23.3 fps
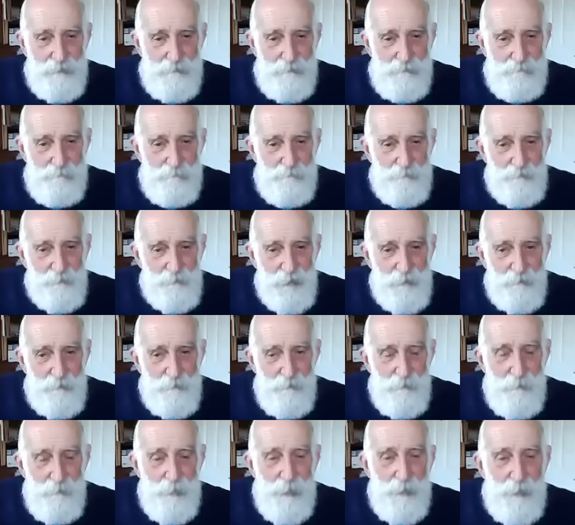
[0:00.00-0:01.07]
And I
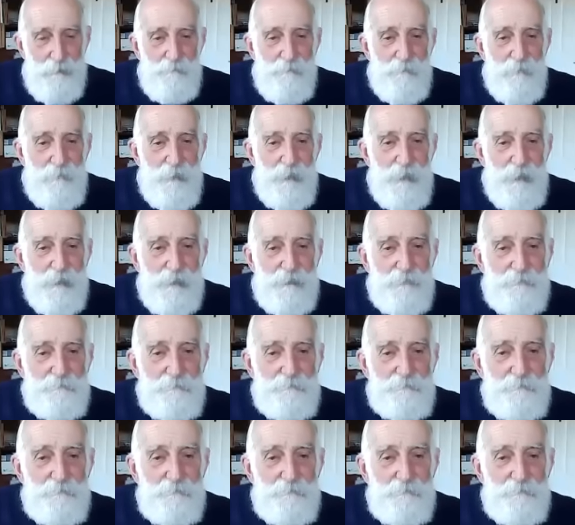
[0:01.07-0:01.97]
think we all